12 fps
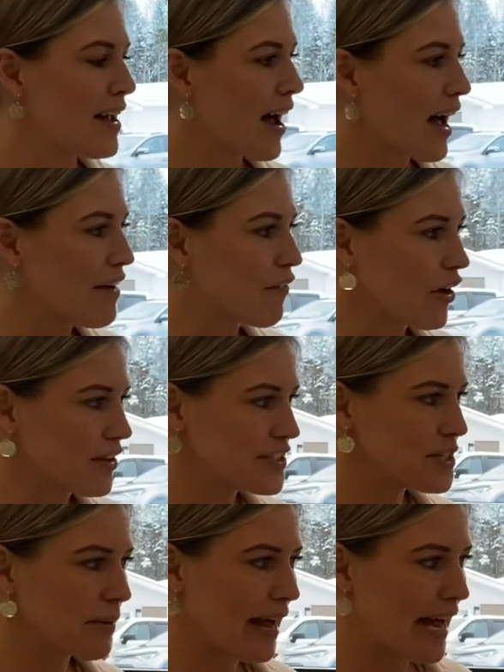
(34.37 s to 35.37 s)
I've
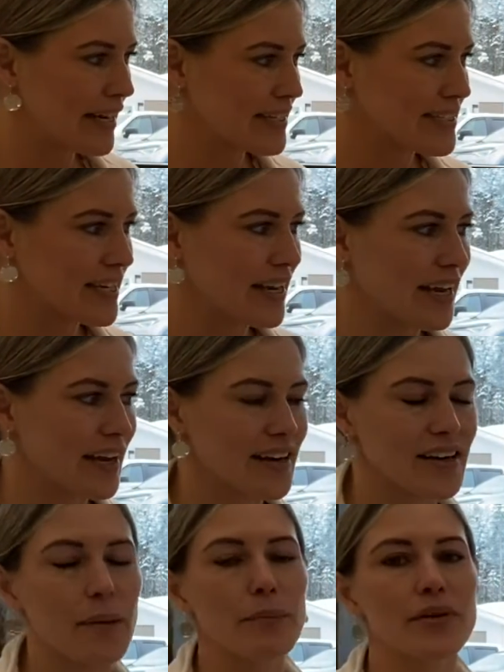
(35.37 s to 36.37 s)
also added today a
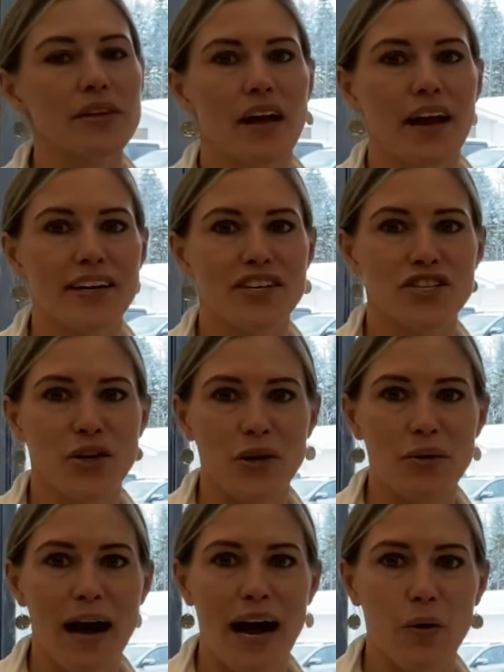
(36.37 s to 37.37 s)
number line to show
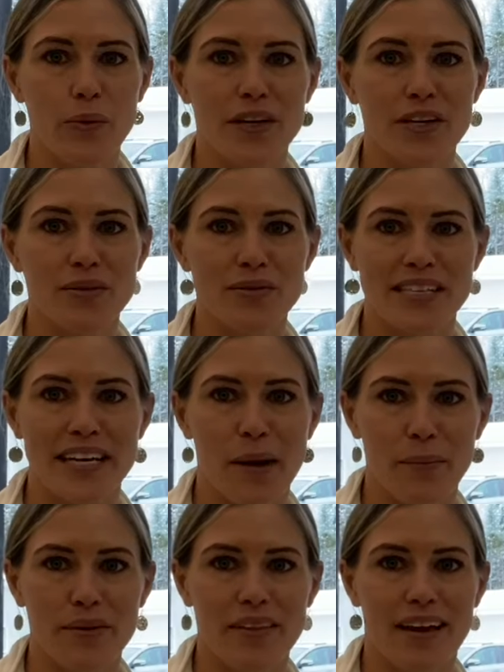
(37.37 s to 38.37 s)
you how we can use the
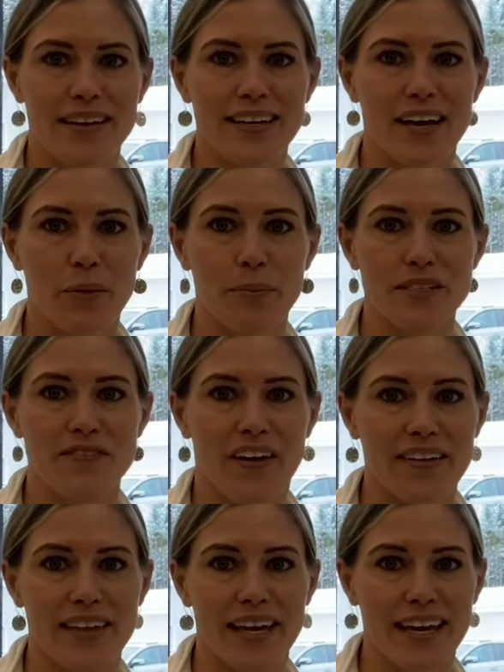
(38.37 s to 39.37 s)
number line to help us
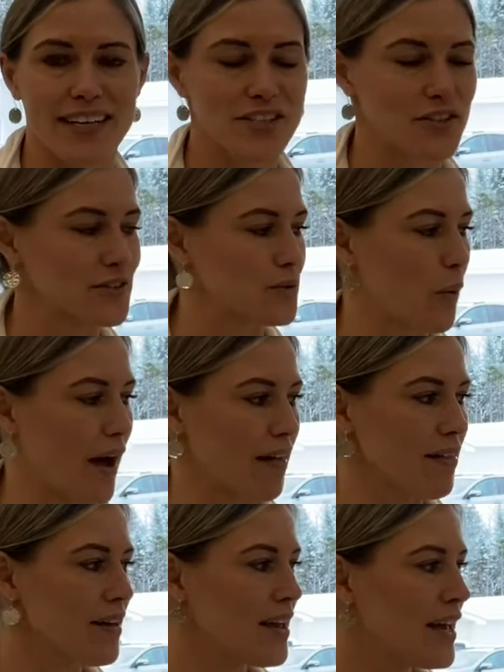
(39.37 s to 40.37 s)
find the answer as
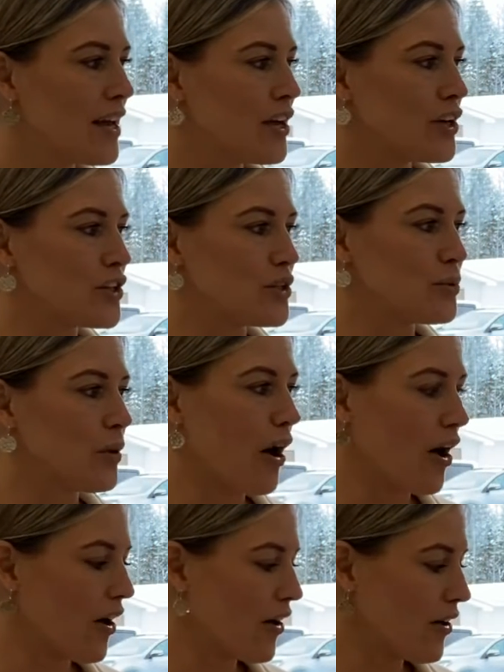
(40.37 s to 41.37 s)
well. You
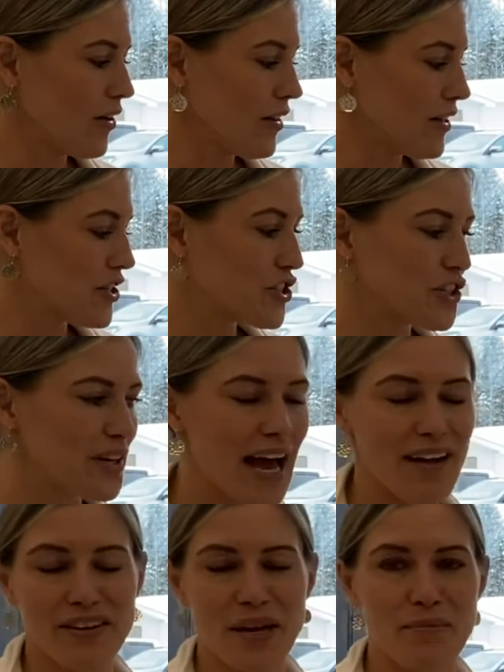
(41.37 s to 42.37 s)
all should
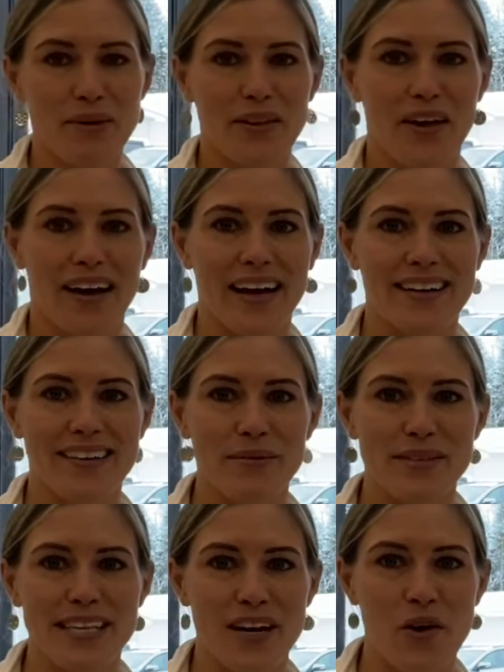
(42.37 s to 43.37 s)
have a number line that
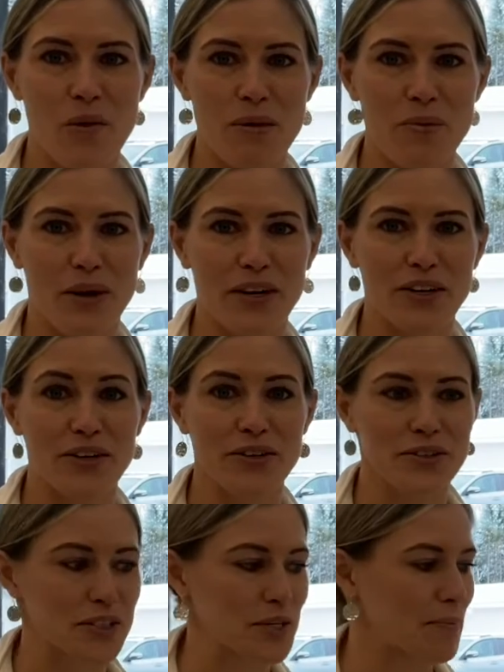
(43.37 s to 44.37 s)
was sent home in one of your
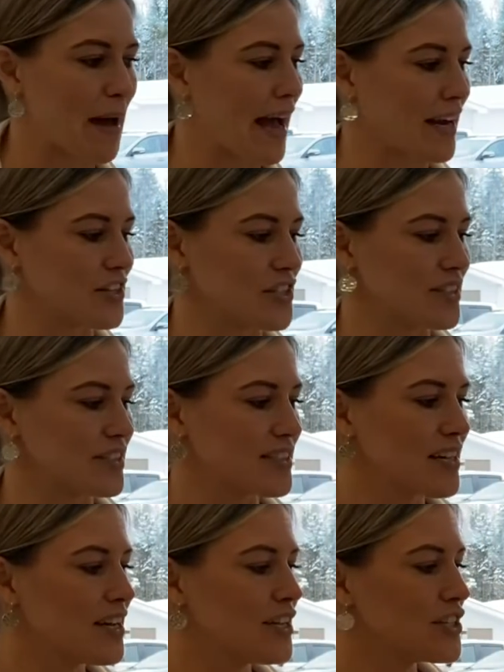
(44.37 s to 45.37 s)
earlier packages.
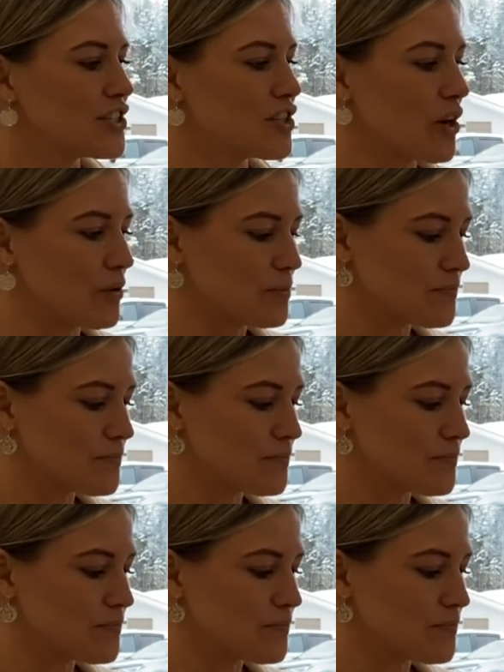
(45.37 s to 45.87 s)
So